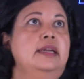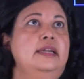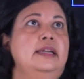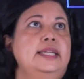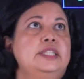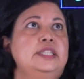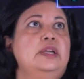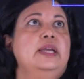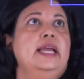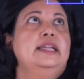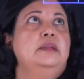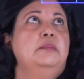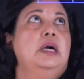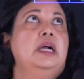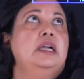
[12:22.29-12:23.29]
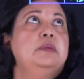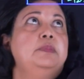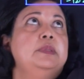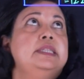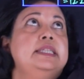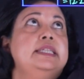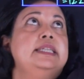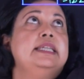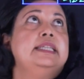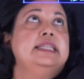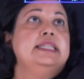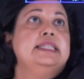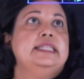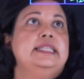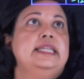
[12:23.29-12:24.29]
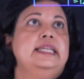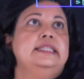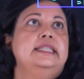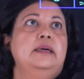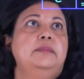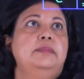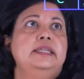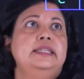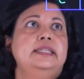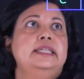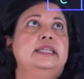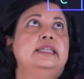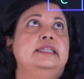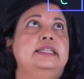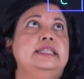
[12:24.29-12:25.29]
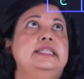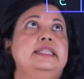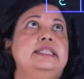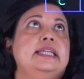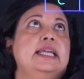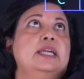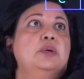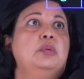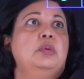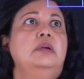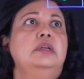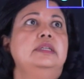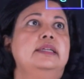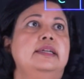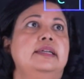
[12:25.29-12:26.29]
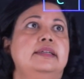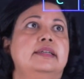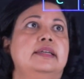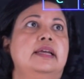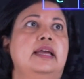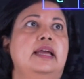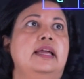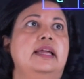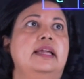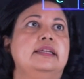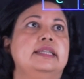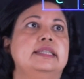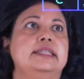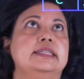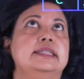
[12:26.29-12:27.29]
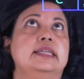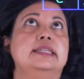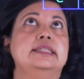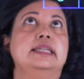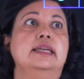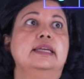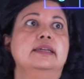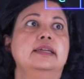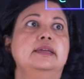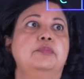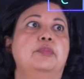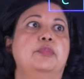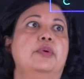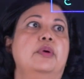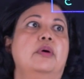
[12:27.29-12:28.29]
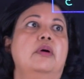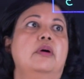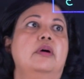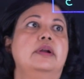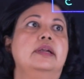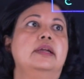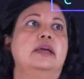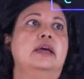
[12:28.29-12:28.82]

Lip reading: Let's look at the multiplicity. This is a doublet. This is a quartet. And this is a singlet broad.